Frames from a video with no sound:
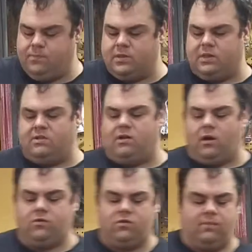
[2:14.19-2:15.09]
This is
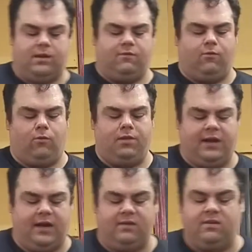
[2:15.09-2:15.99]
also something for the
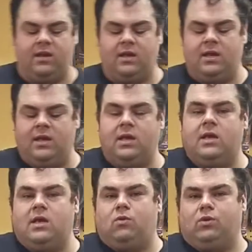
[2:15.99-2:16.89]
guys,
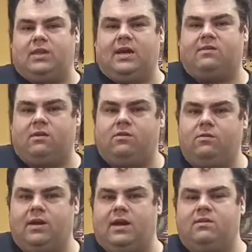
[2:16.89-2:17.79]
with the XR2
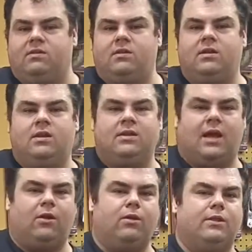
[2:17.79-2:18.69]
guys, not
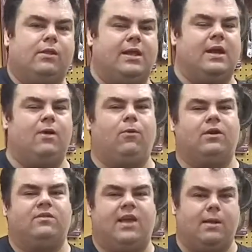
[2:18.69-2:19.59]
only do they not want
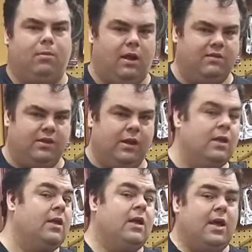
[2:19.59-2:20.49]
us cannibalizing
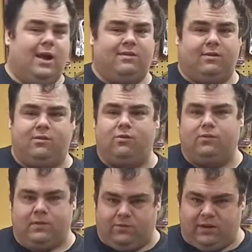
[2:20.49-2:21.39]
XR2s for
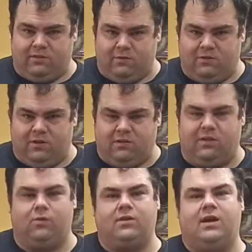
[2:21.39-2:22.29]
the transmissions,
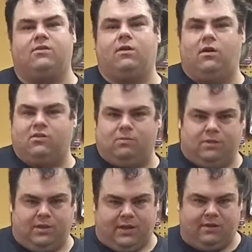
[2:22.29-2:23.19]
those guys are also
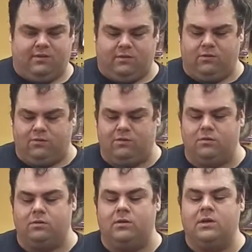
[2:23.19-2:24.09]
building XR2s
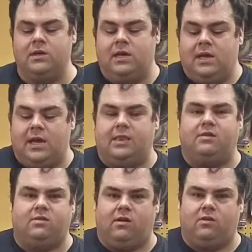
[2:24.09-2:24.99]
too. And
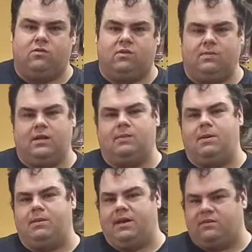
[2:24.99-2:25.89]
this is also something that
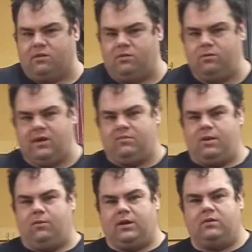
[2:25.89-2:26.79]
maybe the XR2 guys might
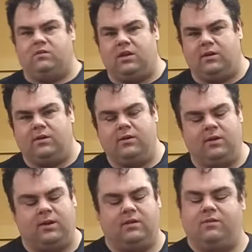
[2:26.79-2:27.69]
want to consider,
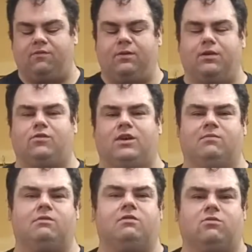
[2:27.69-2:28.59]
because if your
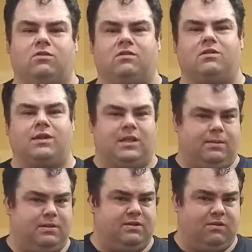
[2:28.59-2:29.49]
transmission sources are getting
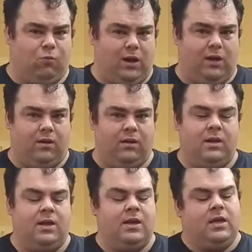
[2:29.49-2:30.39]
limited as well,
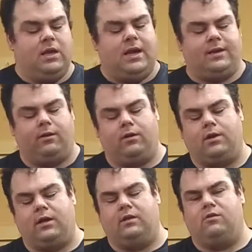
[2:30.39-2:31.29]
and you're
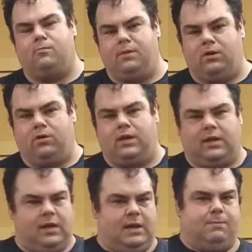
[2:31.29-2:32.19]
looking into building
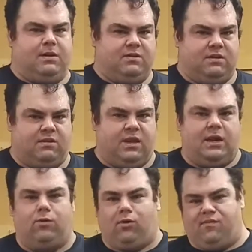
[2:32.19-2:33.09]
a B6T
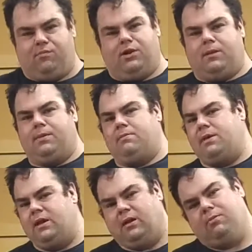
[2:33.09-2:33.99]
or even putting a BP
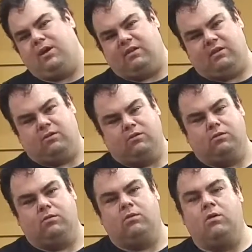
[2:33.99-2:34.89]
in Capri
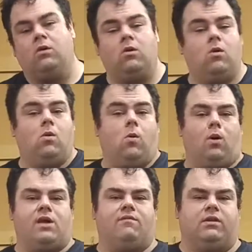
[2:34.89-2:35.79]
XR2, or
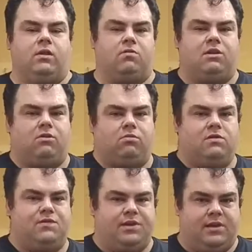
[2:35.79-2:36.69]
even in the 323
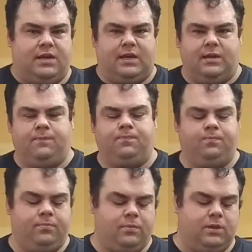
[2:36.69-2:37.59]
GT,
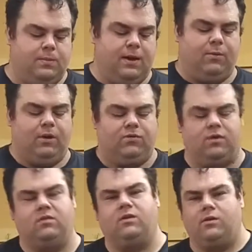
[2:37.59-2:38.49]
you might want to also
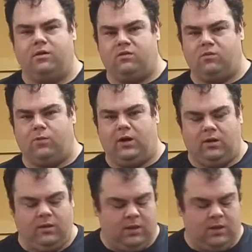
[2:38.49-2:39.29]
consider this as well.